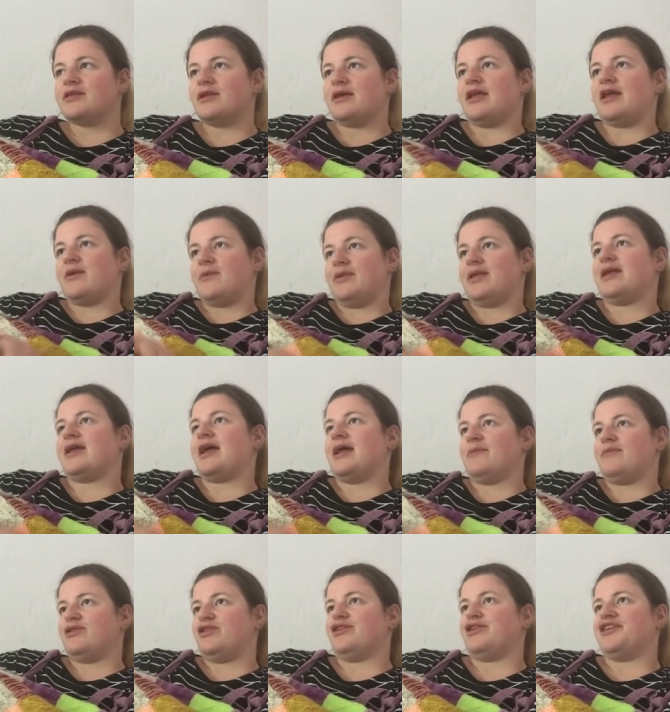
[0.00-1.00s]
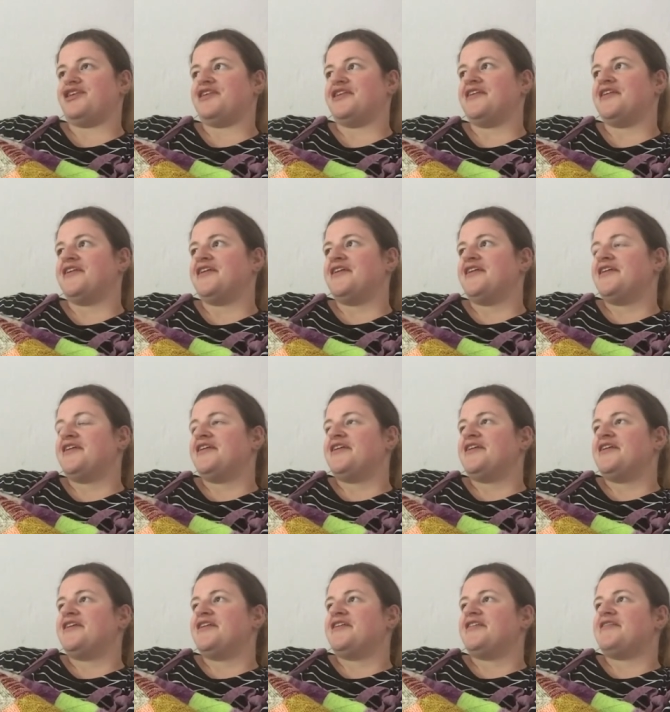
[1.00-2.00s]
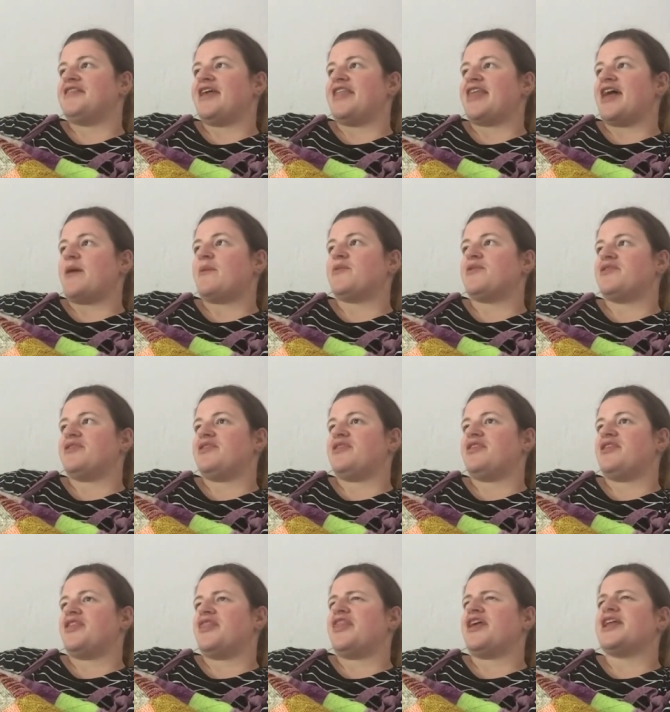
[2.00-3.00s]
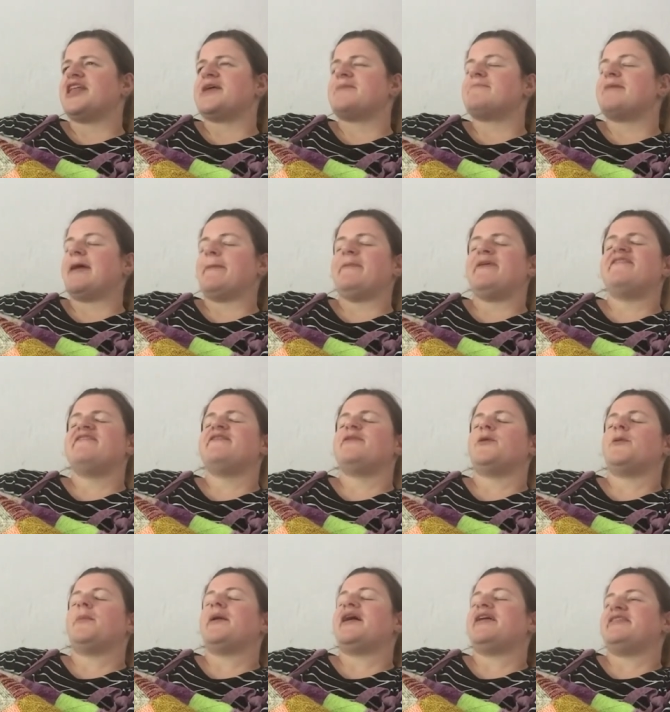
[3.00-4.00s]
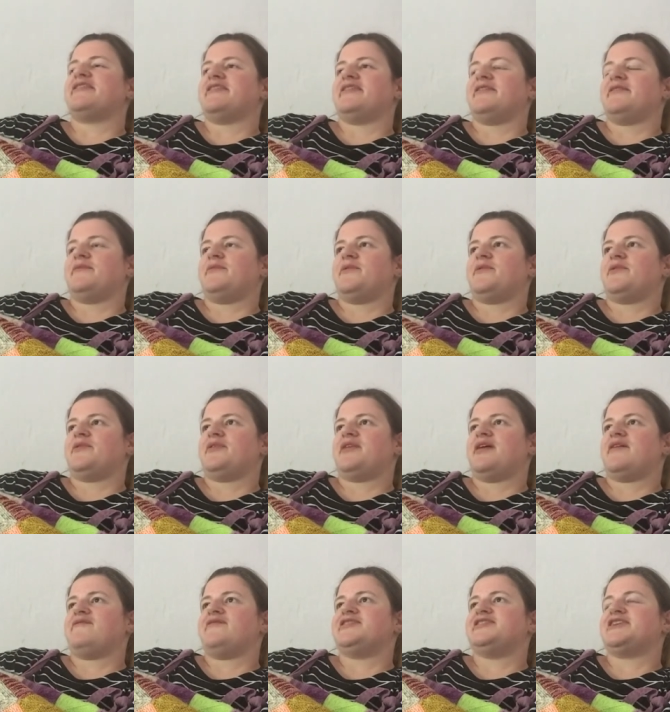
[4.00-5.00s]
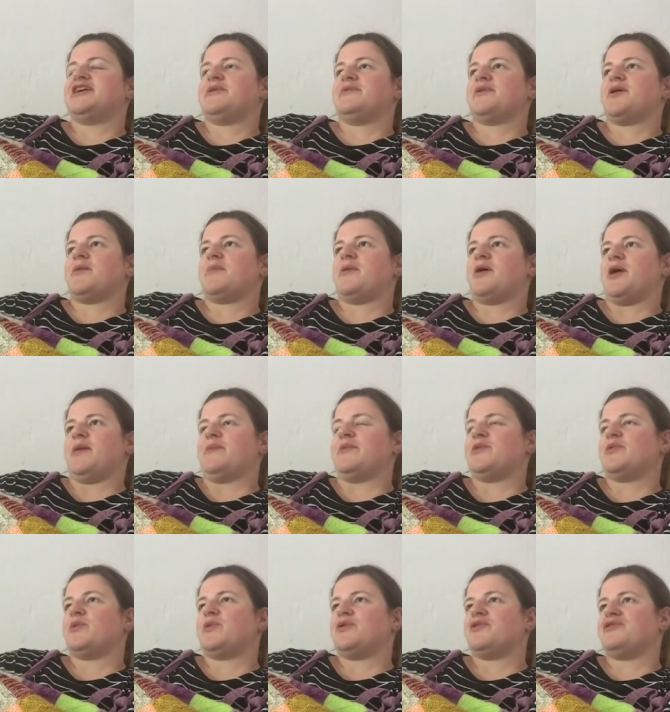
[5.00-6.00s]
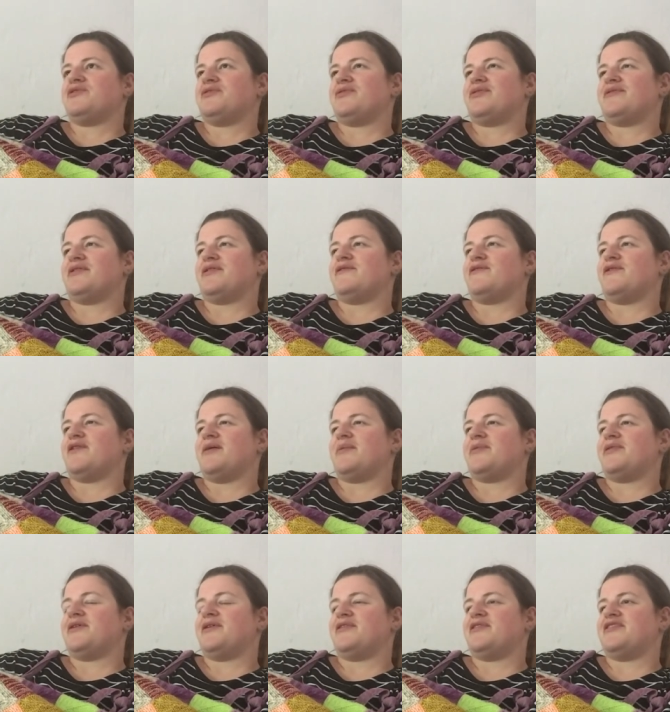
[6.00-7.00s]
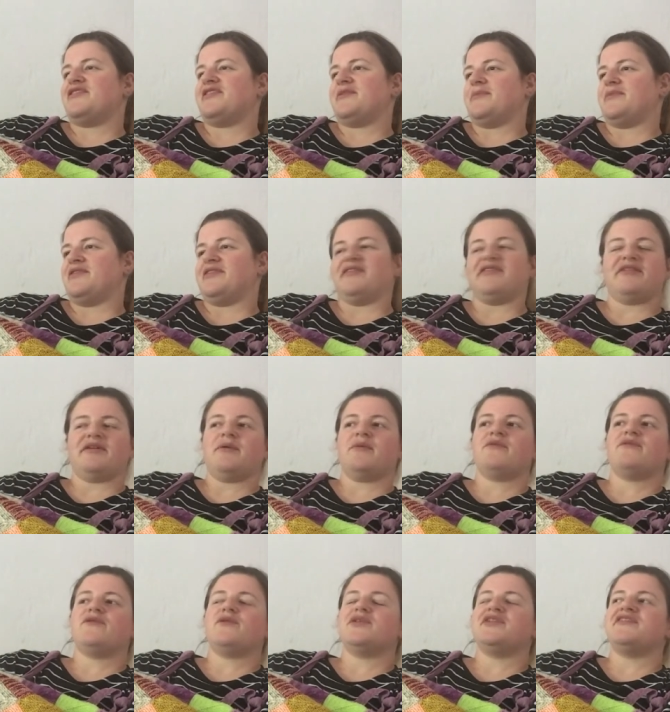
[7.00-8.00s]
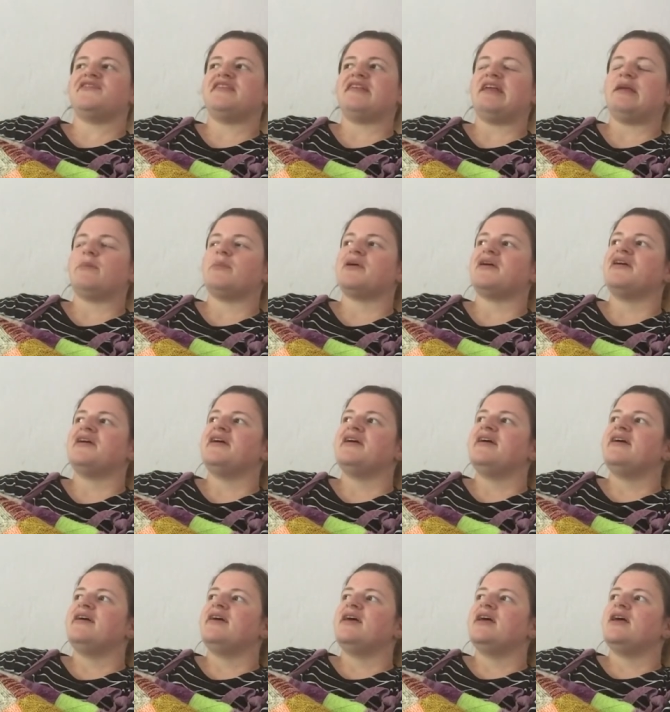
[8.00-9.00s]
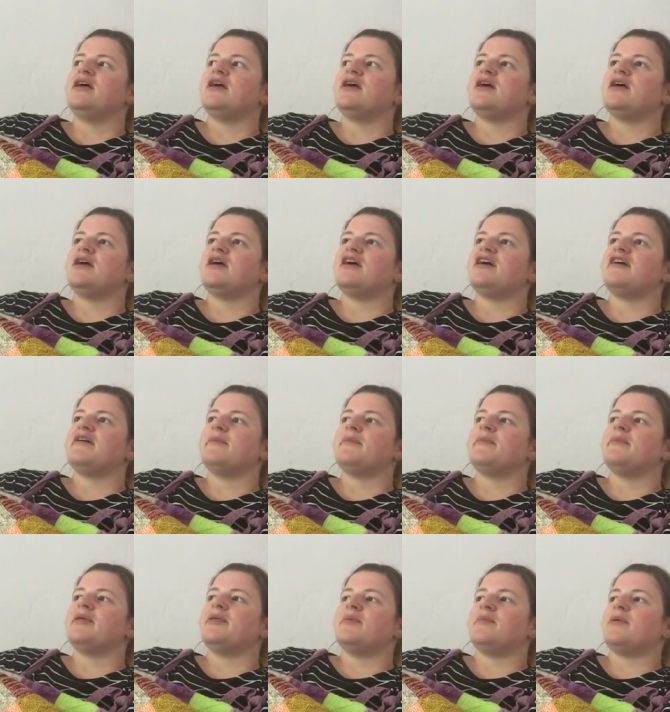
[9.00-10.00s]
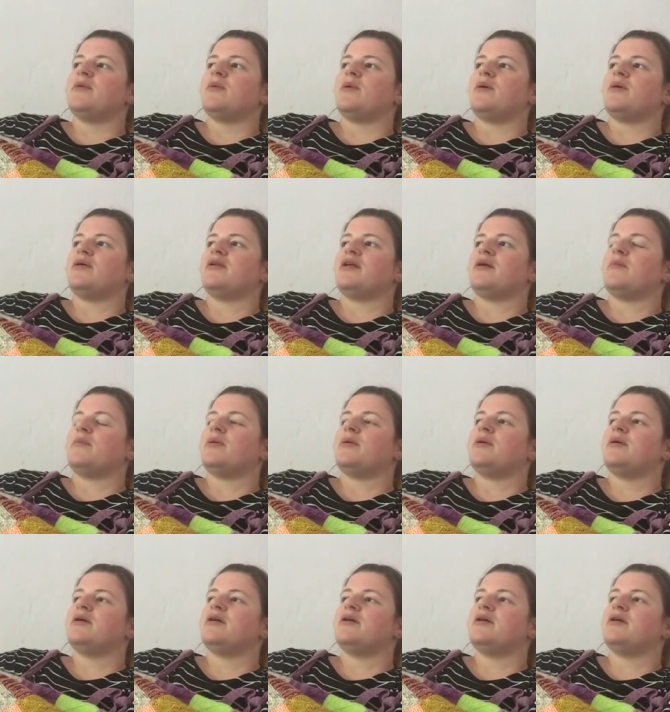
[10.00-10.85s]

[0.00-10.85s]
so yeah, when it came to that, that was the thing that made me feel better. Was every day I'd come home, would watch three or four episodes of The Simpsons, I would fall asleep, um, and then be woken up